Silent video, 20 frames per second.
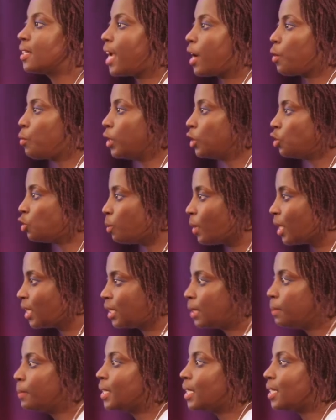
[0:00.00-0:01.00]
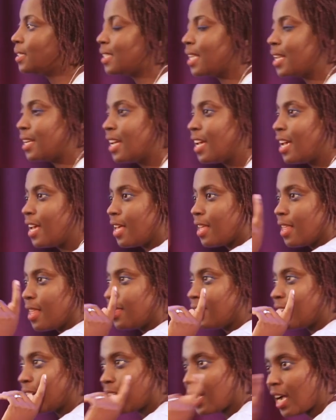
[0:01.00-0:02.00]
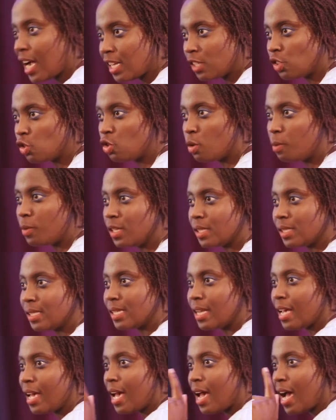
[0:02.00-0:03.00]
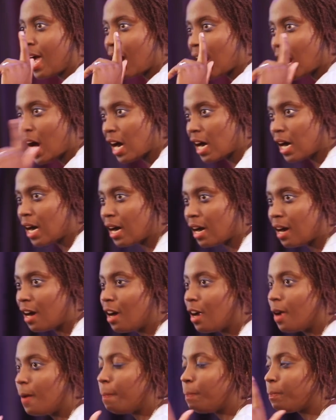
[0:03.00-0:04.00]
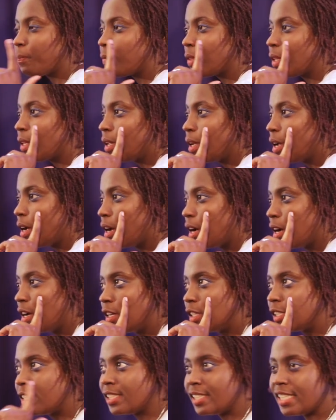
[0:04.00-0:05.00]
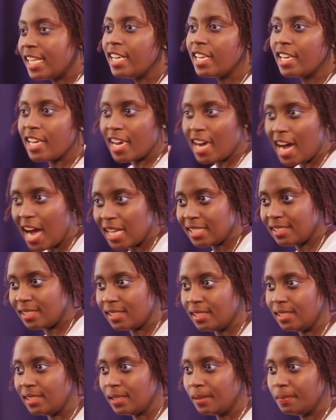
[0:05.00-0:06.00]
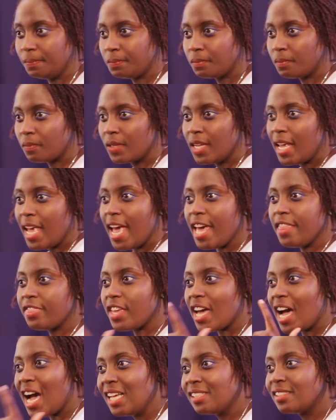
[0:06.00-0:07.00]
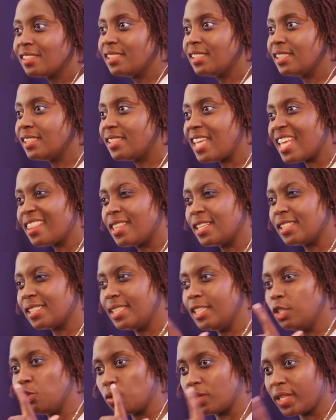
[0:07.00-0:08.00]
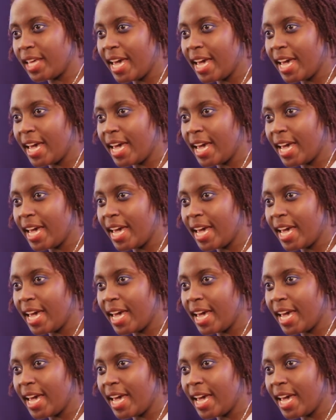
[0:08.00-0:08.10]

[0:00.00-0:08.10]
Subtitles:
and I went to my team and I said, the customers are seeing a hazard. And the hazard is that there's little